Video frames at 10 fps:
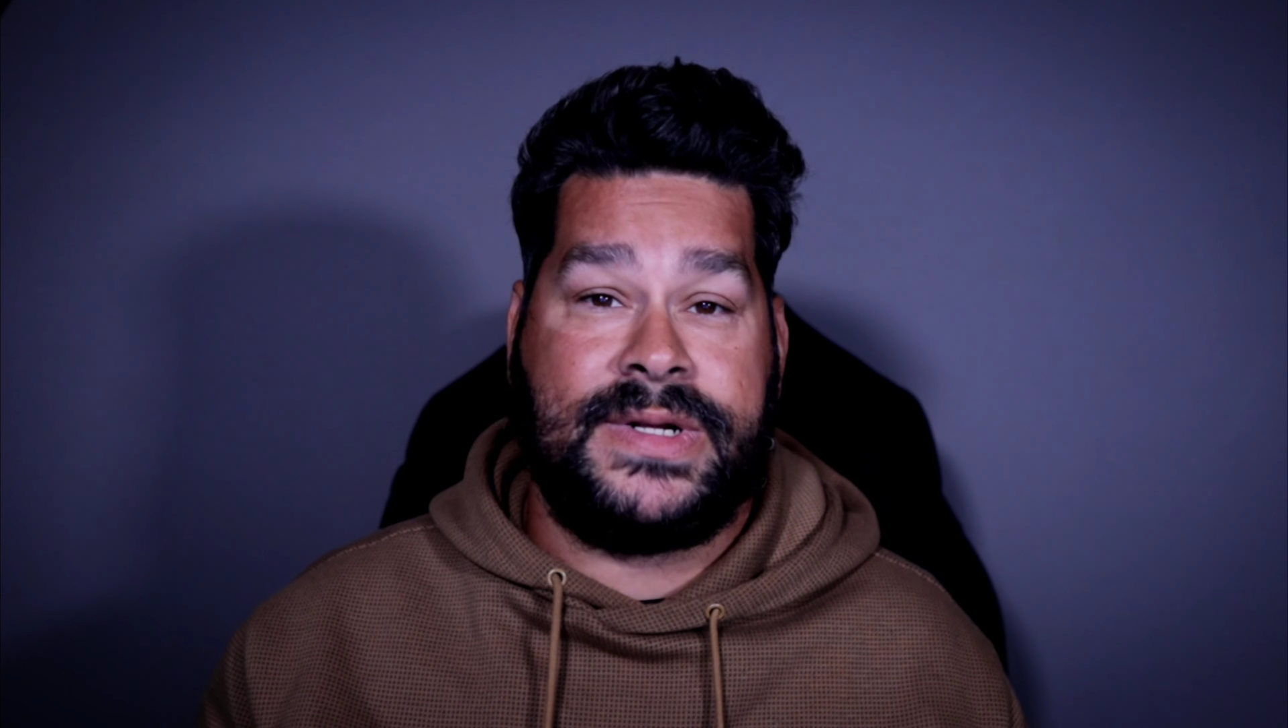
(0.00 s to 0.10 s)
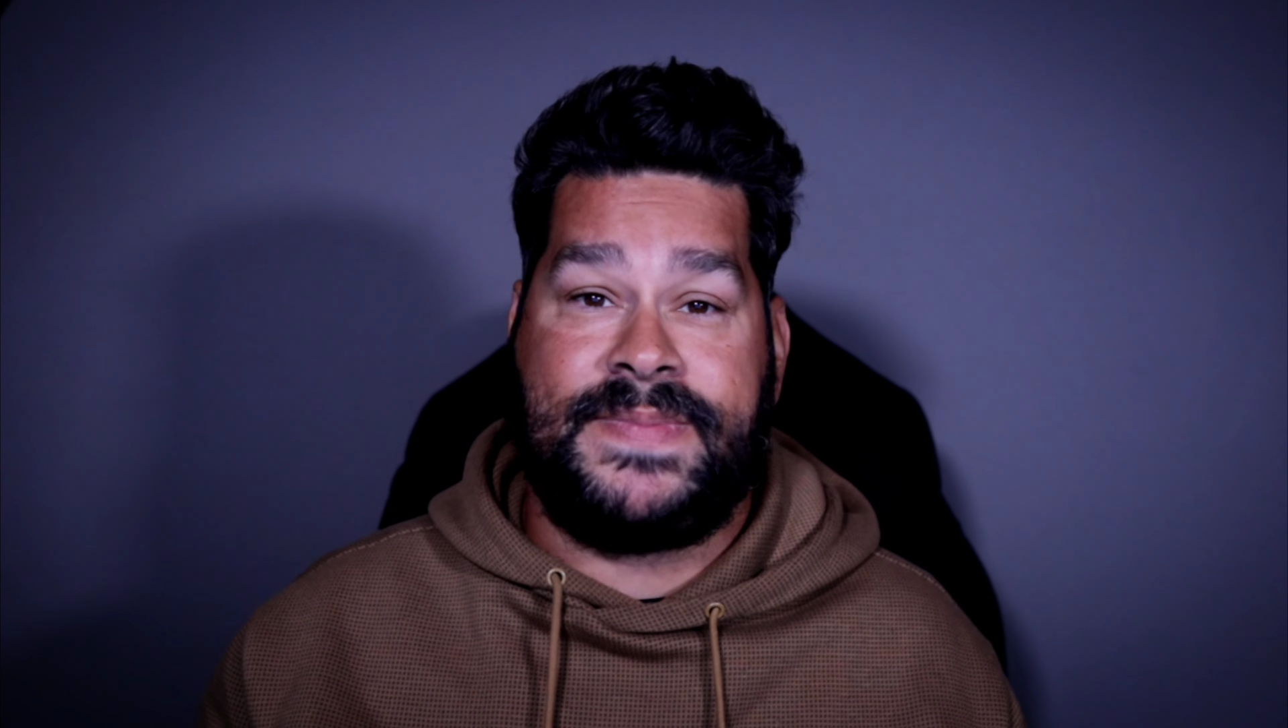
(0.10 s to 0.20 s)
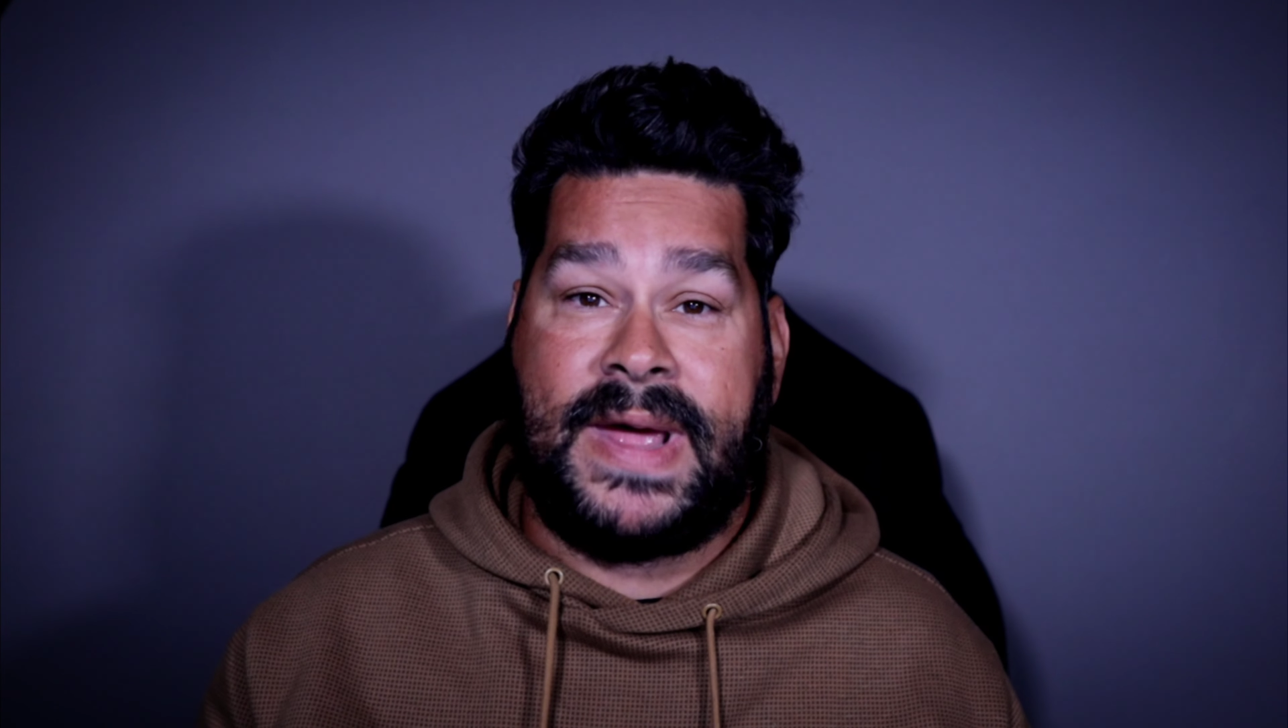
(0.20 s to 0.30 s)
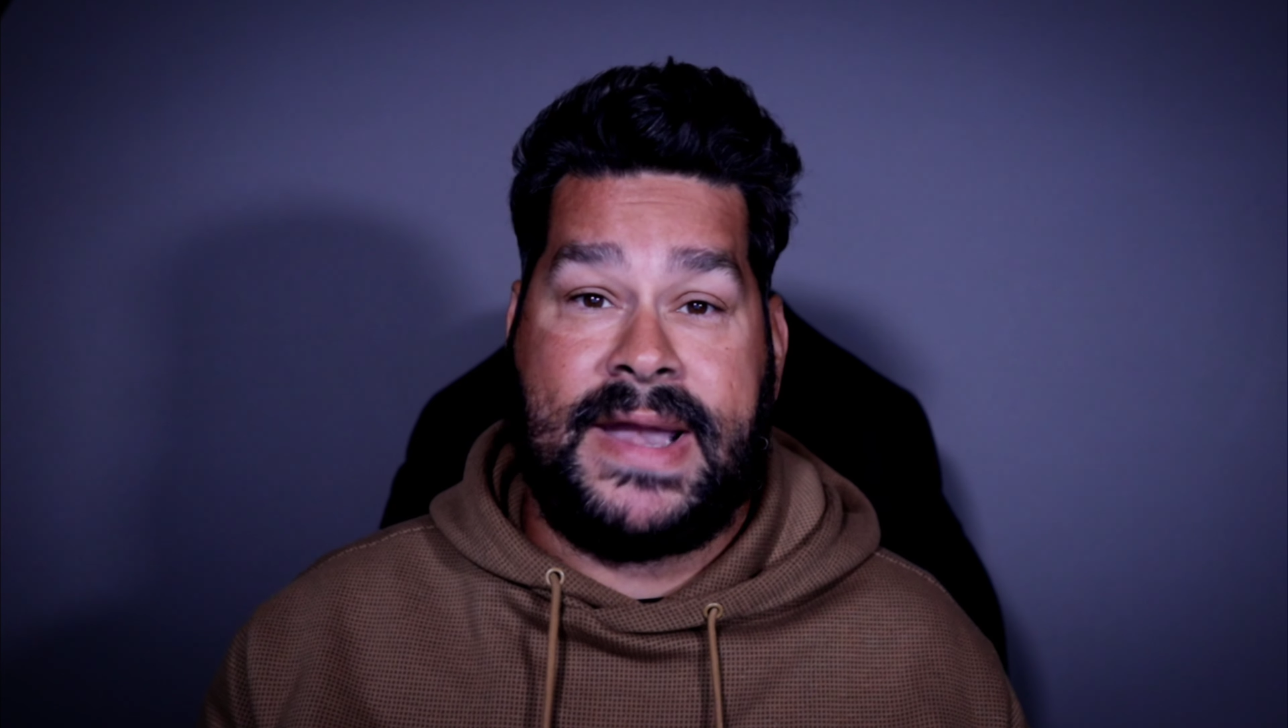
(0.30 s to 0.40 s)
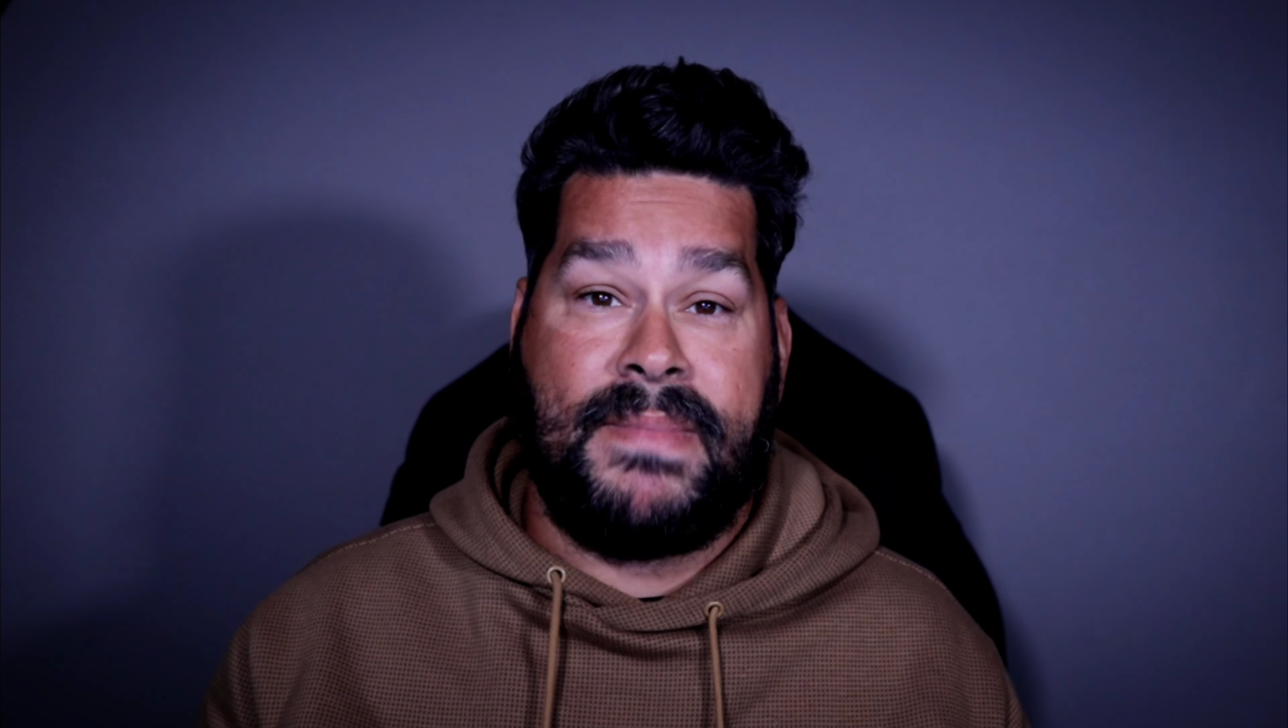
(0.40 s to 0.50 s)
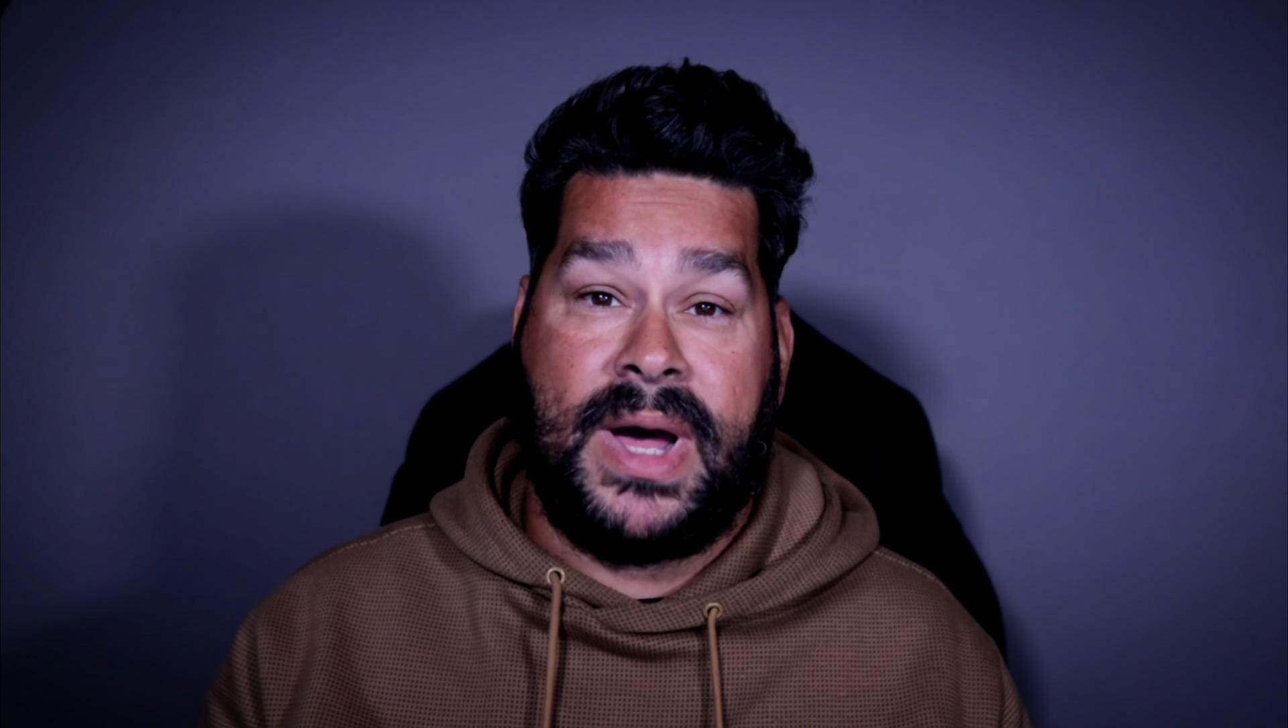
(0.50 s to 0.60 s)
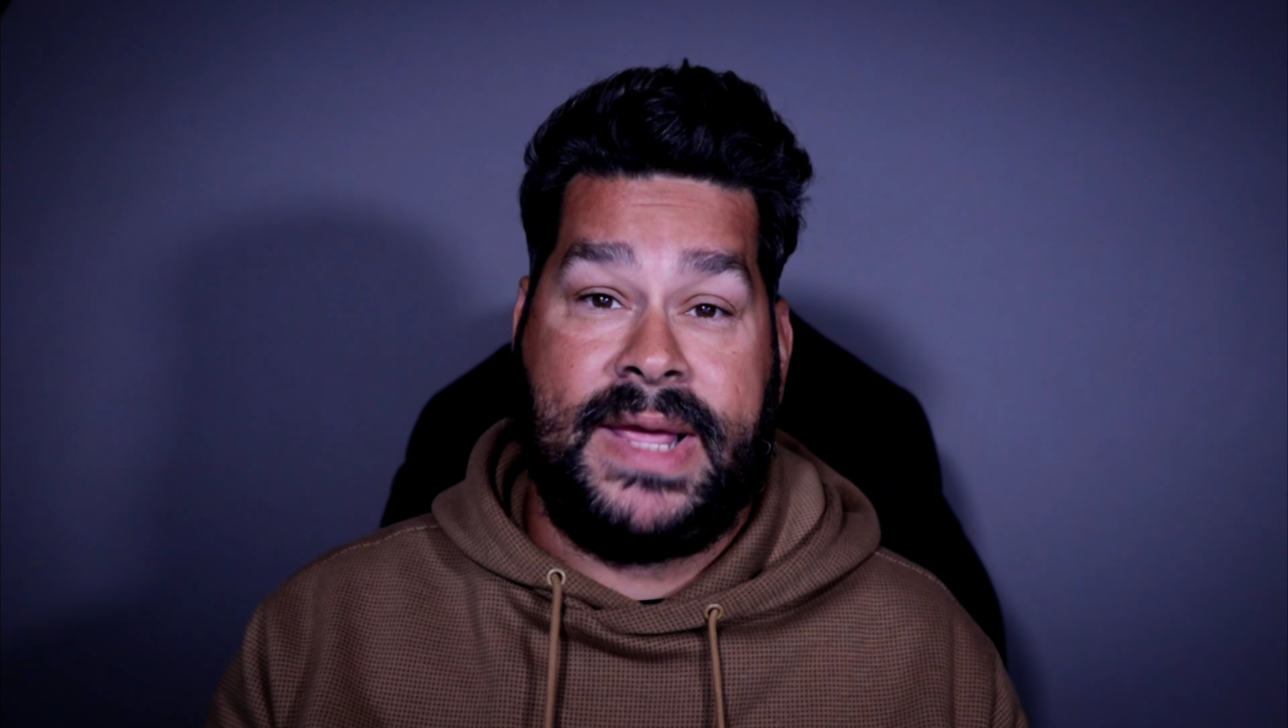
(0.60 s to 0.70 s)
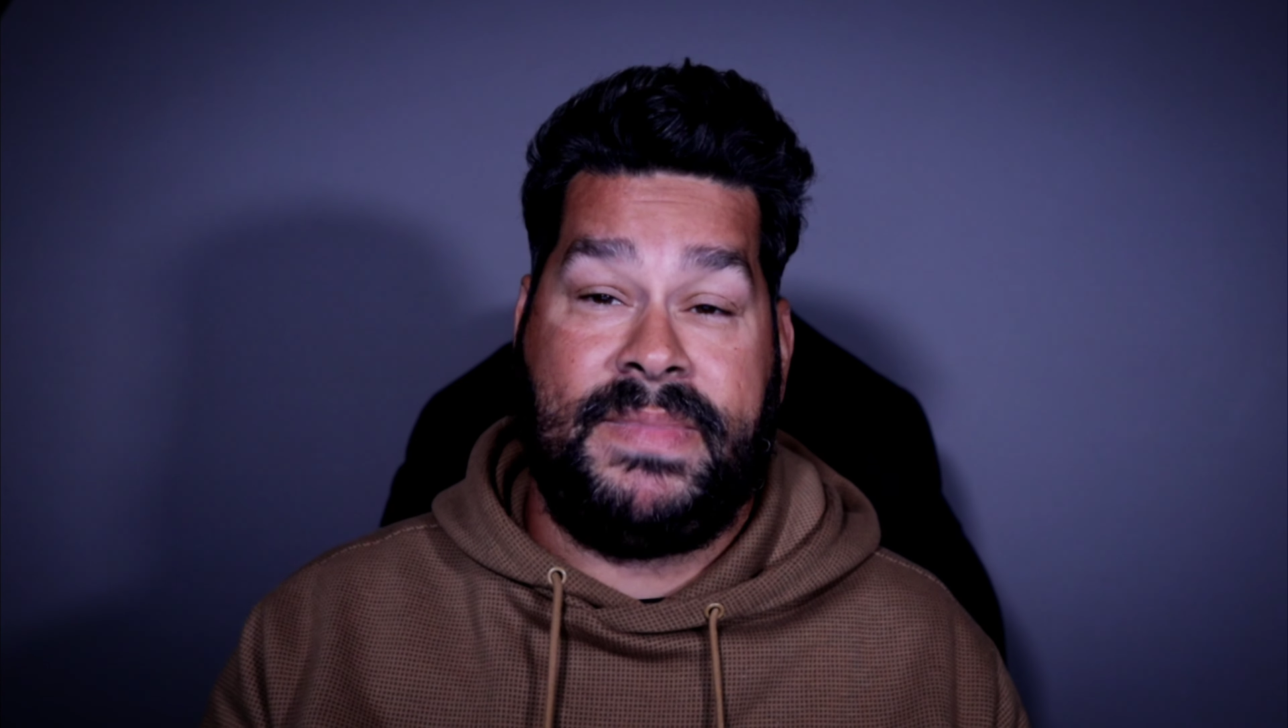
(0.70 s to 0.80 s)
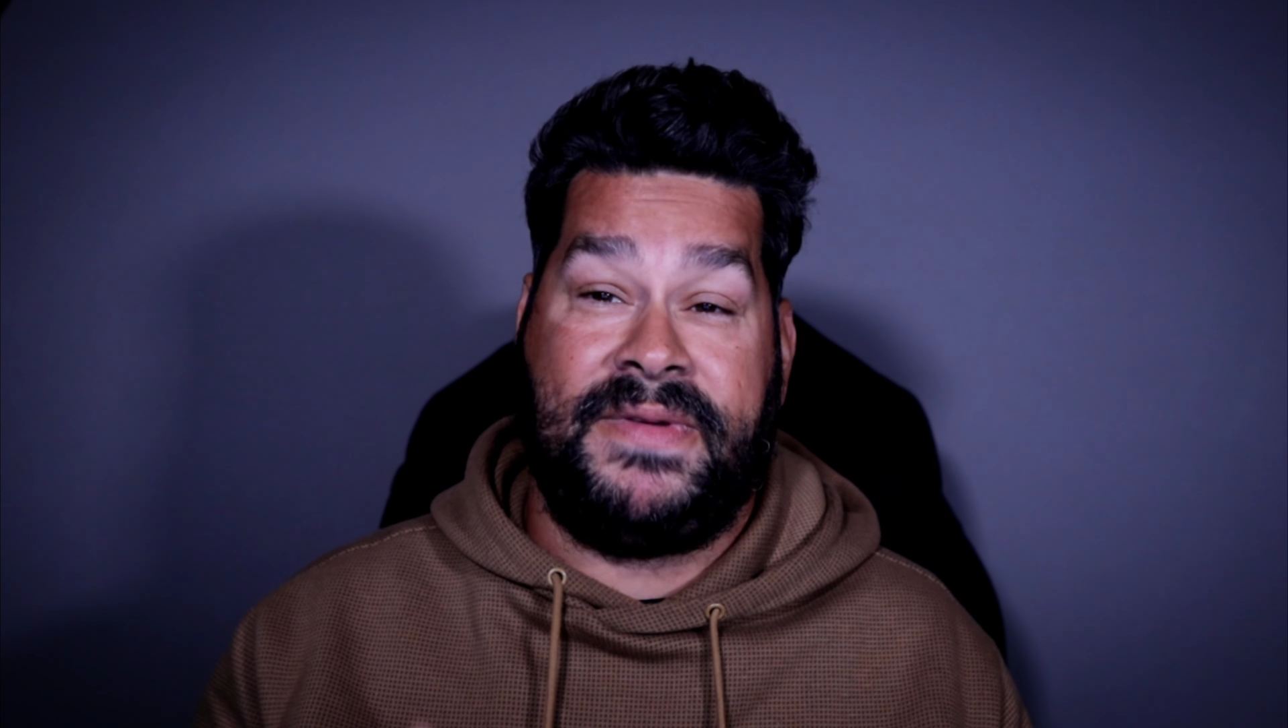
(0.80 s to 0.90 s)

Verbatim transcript: or spending money